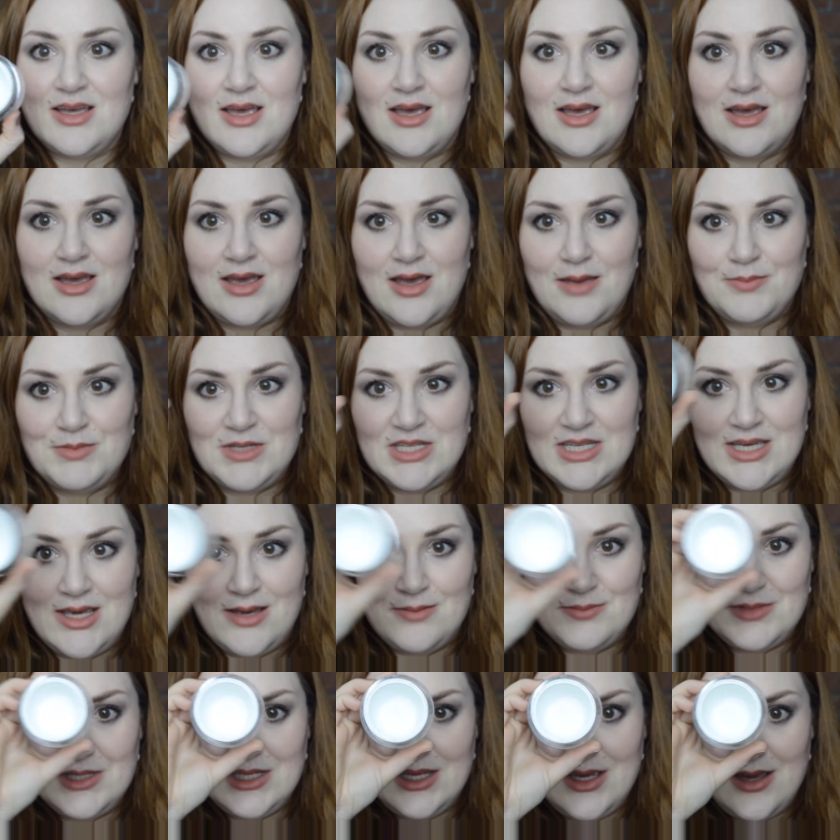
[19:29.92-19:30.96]
Empty.
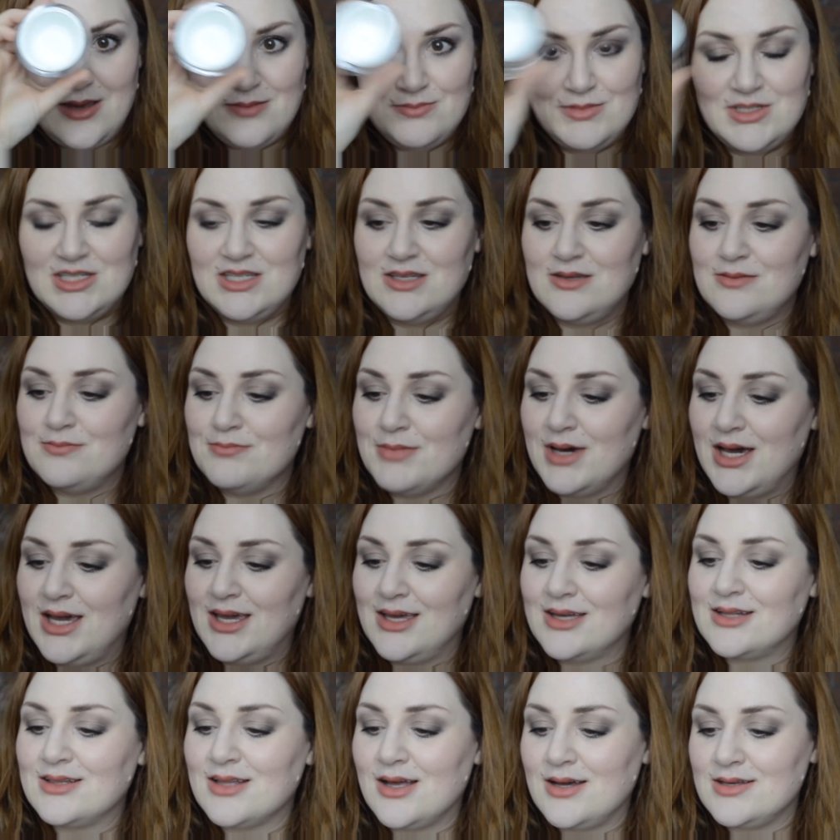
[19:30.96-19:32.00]
My
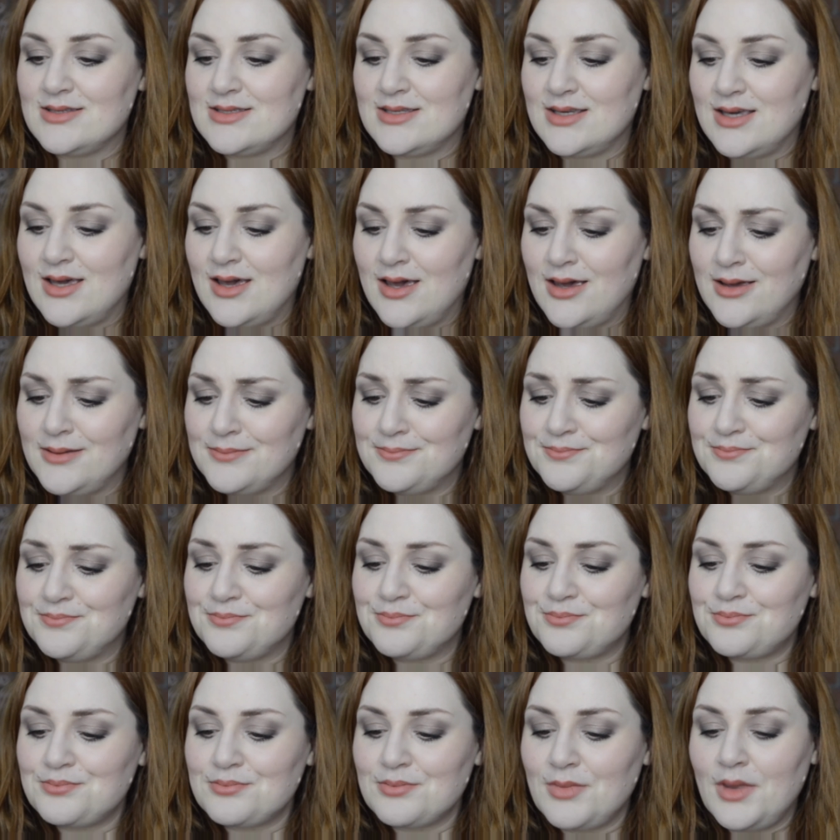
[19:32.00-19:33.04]
Glossier
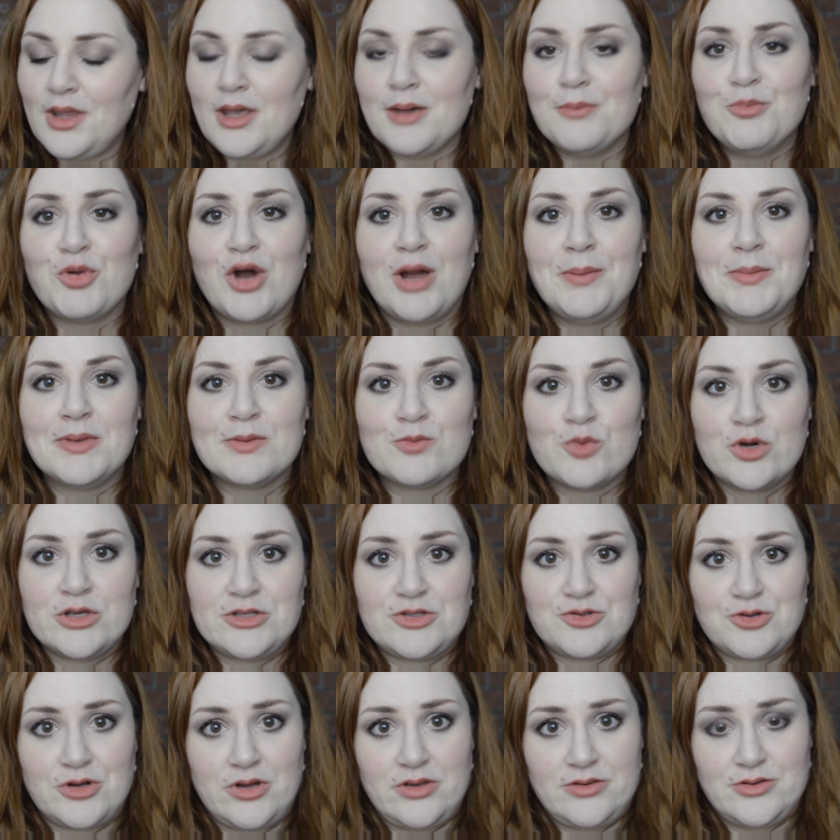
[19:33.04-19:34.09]
Priming
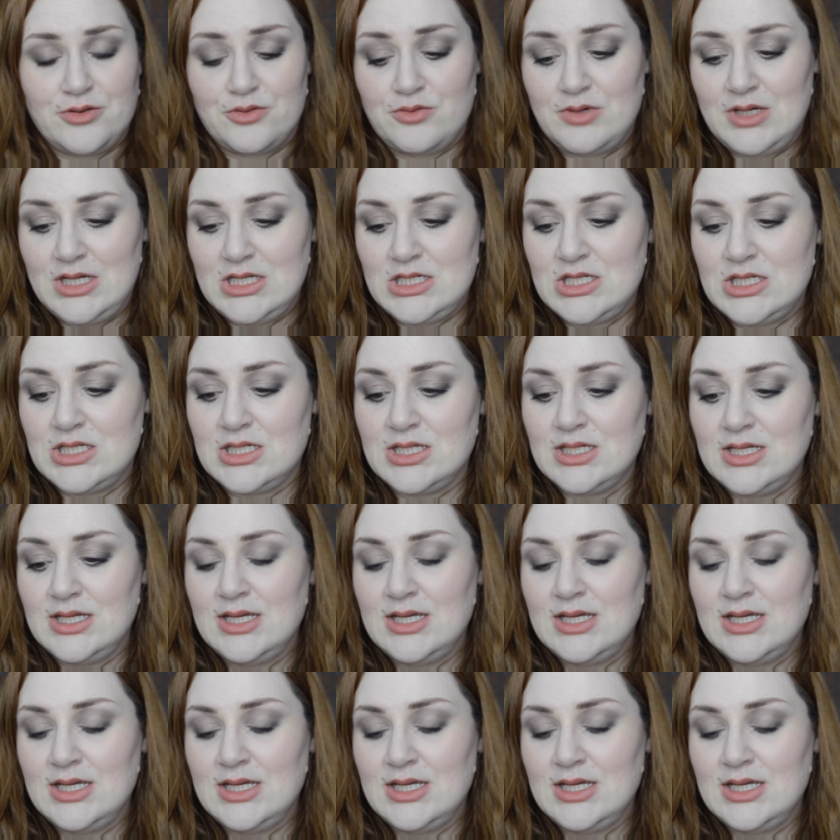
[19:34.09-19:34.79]
Moisturizer Rich.